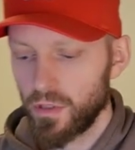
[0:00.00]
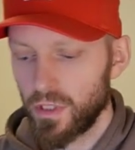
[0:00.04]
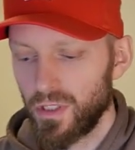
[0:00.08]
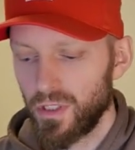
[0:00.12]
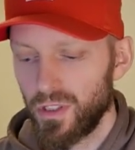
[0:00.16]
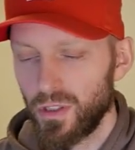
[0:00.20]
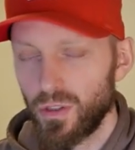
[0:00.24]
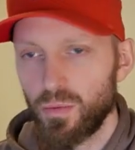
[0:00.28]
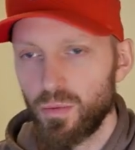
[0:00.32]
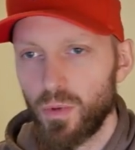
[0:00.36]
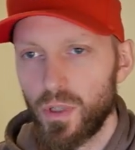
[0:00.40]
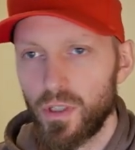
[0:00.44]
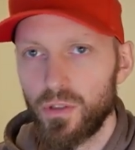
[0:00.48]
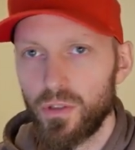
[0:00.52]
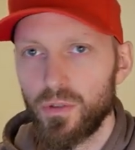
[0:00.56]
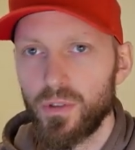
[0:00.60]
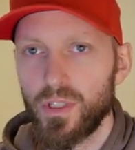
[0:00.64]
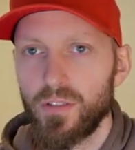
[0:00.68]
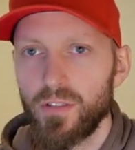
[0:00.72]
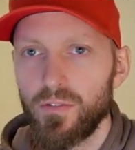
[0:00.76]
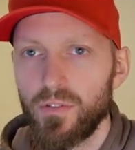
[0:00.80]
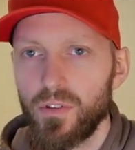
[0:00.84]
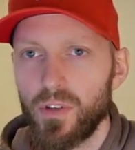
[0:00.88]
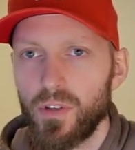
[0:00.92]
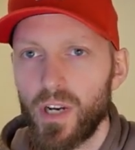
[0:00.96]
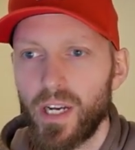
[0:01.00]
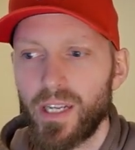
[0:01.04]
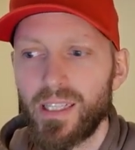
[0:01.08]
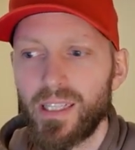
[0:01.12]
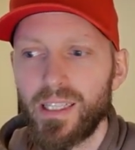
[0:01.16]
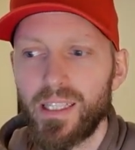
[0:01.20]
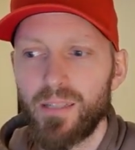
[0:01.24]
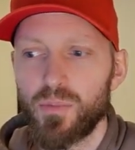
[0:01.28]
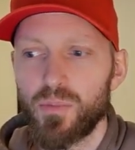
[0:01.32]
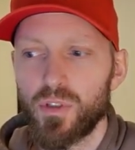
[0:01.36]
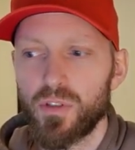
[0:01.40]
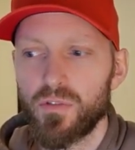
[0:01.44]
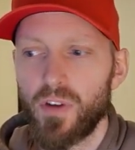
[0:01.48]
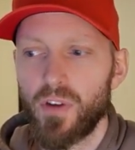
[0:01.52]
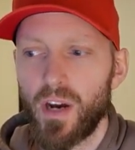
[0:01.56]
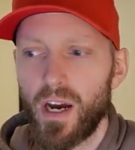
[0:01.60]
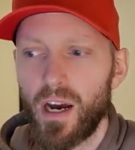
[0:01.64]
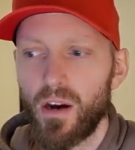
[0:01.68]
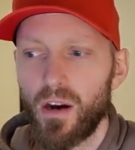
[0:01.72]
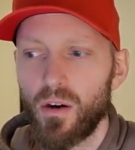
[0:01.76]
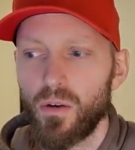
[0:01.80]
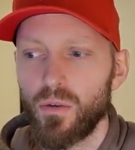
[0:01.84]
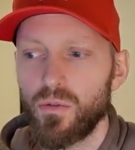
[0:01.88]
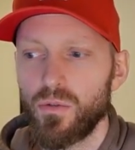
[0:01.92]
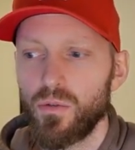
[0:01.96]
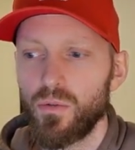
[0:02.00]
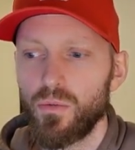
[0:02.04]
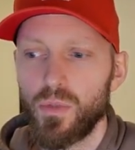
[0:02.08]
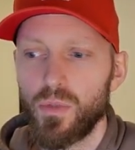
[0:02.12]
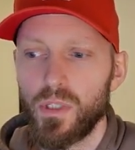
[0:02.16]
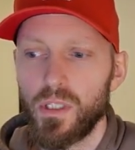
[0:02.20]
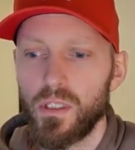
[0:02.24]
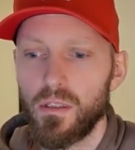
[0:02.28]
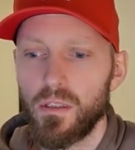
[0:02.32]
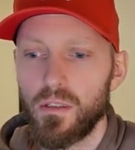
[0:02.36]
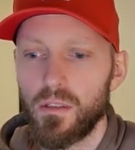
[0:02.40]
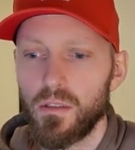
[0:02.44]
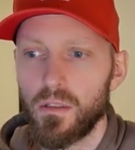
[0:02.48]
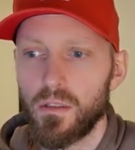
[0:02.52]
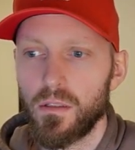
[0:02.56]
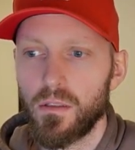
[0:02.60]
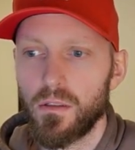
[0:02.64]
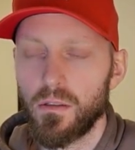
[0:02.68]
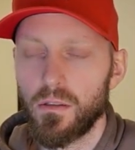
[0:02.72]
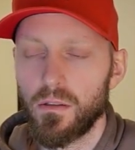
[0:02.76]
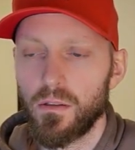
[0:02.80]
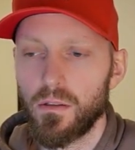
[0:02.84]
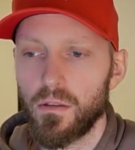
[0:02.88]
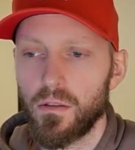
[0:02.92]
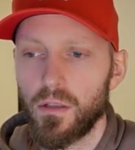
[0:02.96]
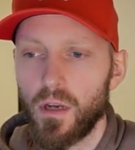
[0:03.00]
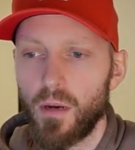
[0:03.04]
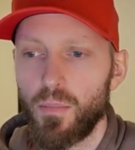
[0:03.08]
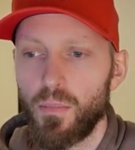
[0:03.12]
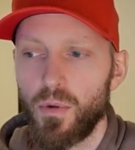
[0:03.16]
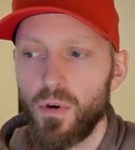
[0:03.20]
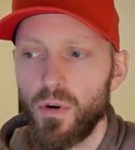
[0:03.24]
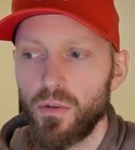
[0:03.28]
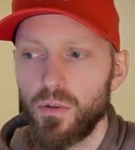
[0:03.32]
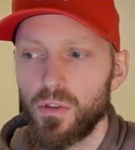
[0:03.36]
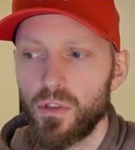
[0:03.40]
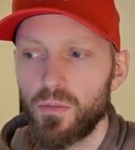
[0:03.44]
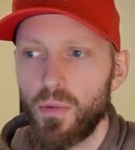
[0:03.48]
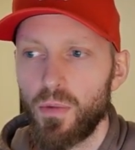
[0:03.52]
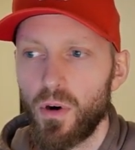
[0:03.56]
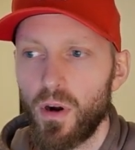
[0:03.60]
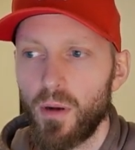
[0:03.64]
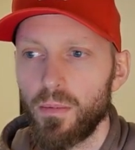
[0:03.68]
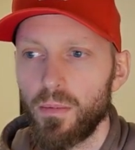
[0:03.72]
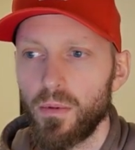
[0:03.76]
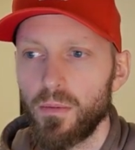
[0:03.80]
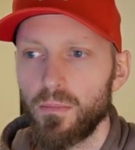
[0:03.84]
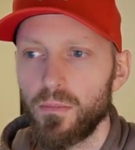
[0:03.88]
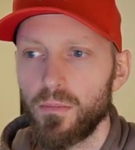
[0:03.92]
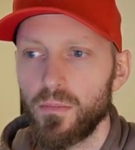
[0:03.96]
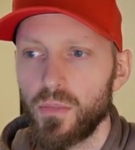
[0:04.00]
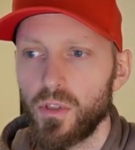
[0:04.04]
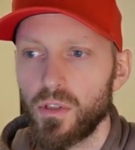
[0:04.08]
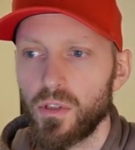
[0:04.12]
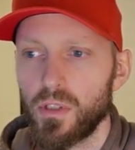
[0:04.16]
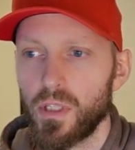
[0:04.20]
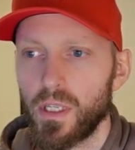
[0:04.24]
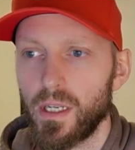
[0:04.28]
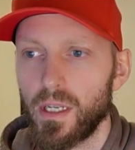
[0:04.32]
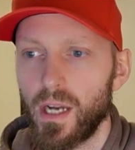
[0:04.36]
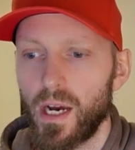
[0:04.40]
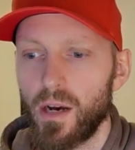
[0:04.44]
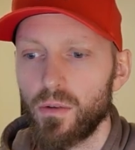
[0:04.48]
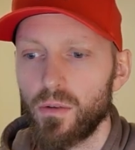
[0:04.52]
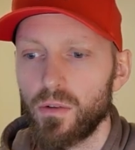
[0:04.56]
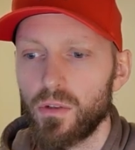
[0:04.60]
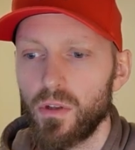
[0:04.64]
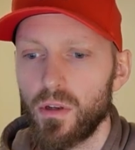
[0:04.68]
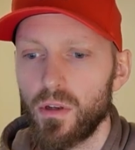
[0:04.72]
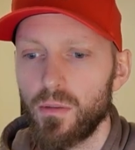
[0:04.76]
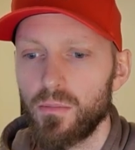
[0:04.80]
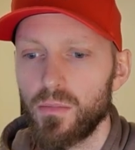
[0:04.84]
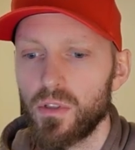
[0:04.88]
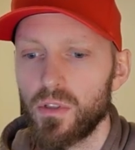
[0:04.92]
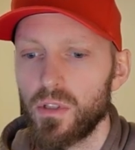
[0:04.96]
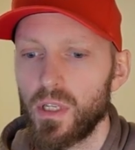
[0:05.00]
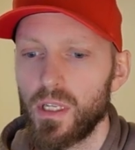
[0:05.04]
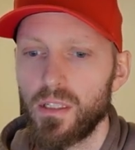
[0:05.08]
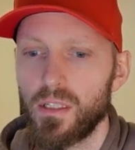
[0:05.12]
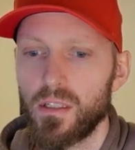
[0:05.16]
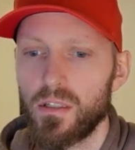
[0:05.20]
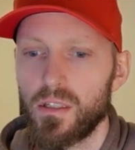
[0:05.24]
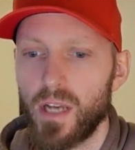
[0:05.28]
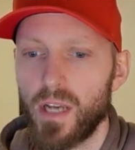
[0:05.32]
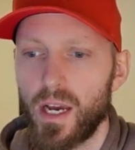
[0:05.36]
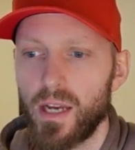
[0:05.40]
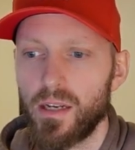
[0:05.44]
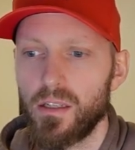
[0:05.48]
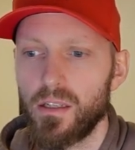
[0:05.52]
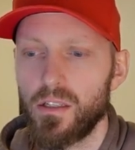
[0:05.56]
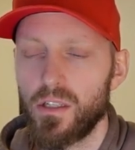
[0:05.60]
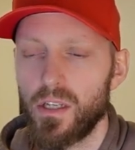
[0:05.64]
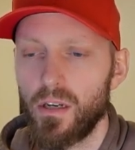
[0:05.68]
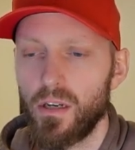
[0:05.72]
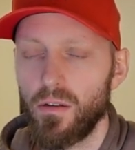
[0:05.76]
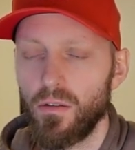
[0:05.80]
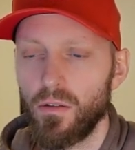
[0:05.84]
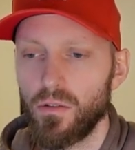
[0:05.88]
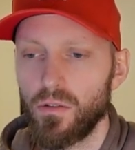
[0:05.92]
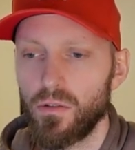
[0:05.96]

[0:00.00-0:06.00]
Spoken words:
I just wanted to give you a glimpse of how do we approach problems and outcomes and design in general.